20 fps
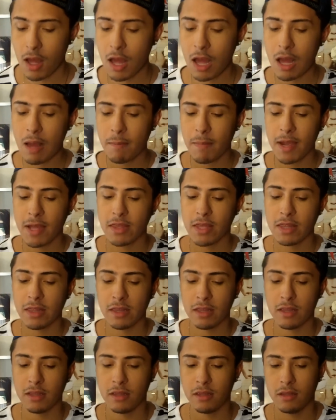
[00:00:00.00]
Um, and
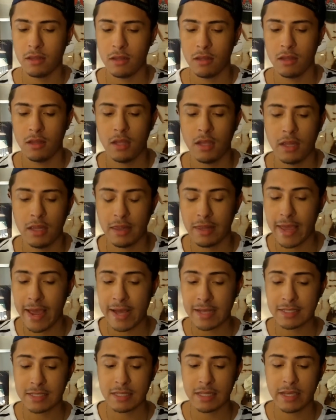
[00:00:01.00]
then
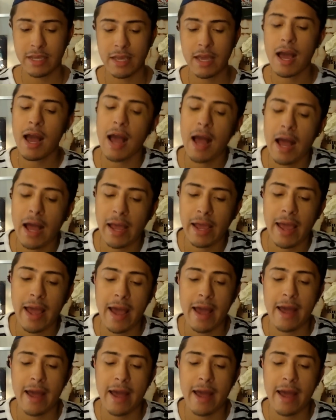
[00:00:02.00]
lastly, I